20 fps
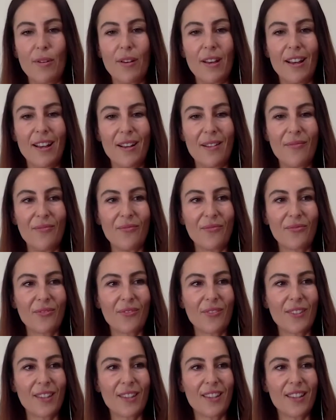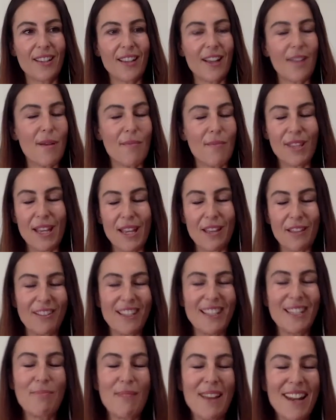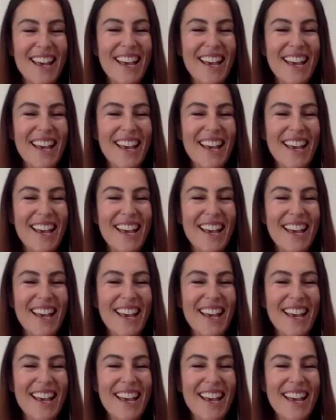Um, can't remember the other ones, but